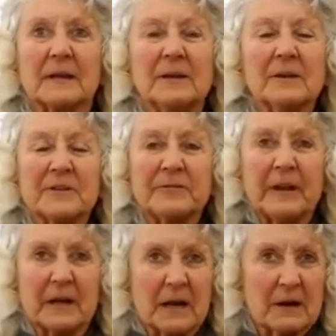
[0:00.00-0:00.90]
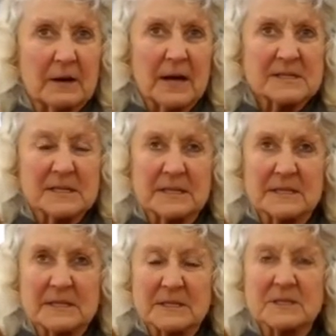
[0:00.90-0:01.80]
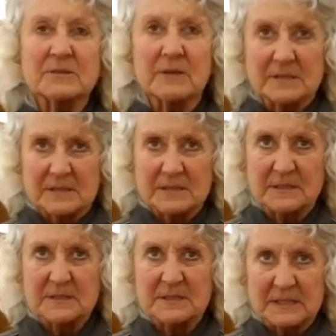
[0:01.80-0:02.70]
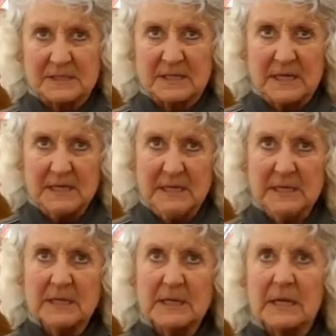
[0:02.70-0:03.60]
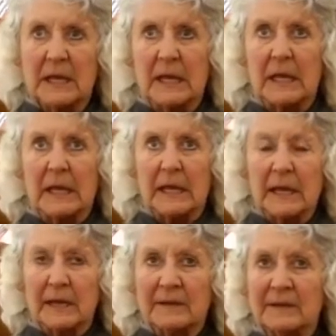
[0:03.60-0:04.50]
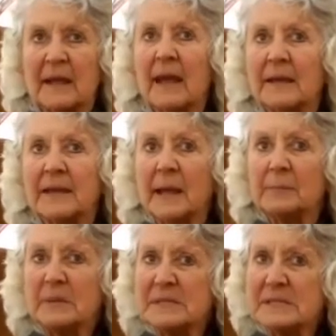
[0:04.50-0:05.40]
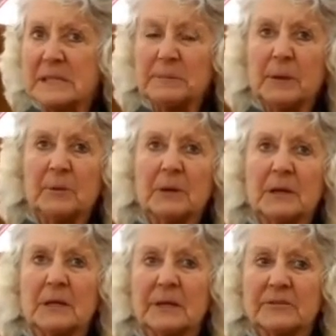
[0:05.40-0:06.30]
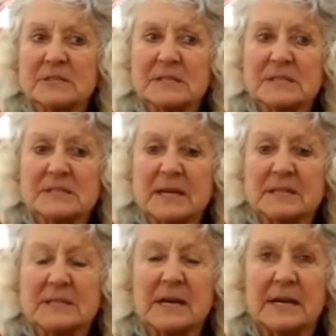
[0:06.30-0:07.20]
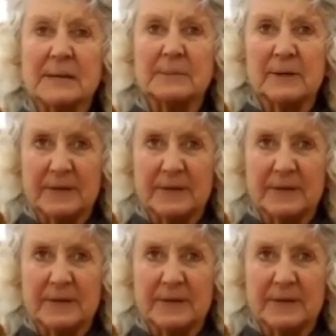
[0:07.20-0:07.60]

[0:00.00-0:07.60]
nearly fatal car accident in 2016 and had not been sleeping well ever since that time,